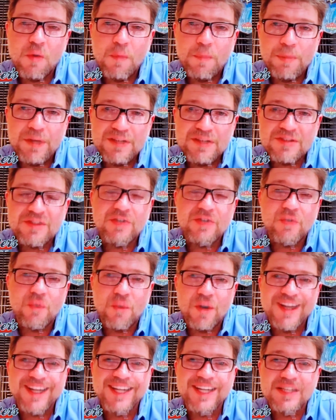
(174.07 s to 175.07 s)
piston
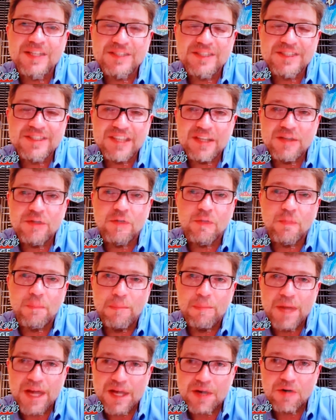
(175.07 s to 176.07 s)
ring seal
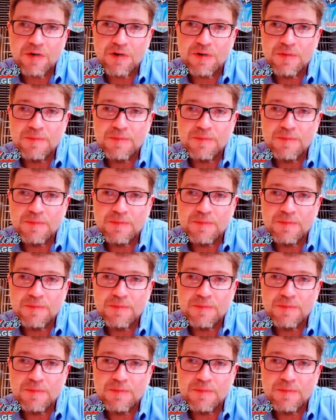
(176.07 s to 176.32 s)
better.